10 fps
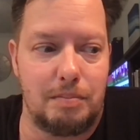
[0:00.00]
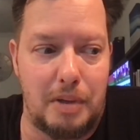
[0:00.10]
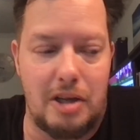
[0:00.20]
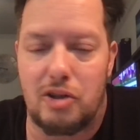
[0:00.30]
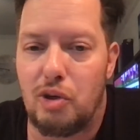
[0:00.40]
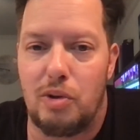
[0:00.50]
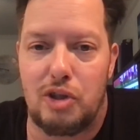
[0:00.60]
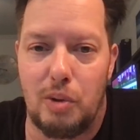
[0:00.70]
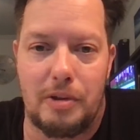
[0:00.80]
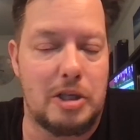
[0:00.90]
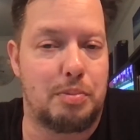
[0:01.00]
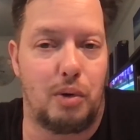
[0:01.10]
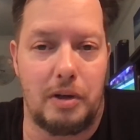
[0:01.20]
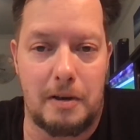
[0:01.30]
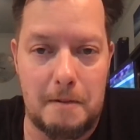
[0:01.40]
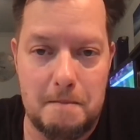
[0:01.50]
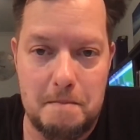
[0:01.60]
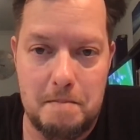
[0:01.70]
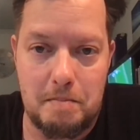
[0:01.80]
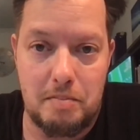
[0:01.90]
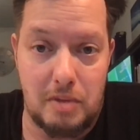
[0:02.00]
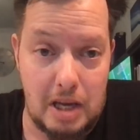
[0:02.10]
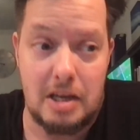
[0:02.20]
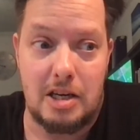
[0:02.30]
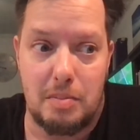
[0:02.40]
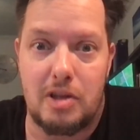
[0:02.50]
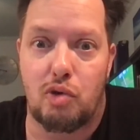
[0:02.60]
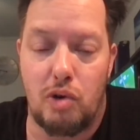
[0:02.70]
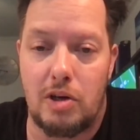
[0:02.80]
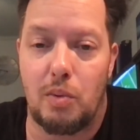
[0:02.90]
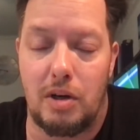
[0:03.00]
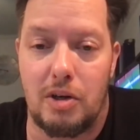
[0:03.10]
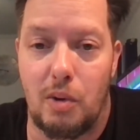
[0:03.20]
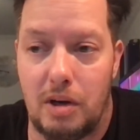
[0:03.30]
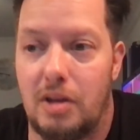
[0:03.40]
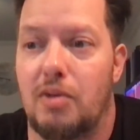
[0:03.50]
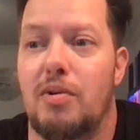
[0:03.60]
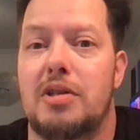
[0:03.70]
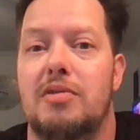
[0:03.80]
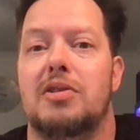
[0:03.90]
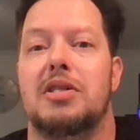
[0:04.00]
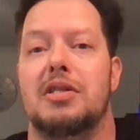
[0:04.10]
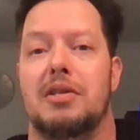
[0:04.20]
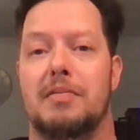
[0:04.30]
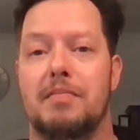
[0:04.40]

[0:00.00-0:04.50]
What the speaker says: being 2-2 at this point. They need to be 3-1 going into the rest of the season.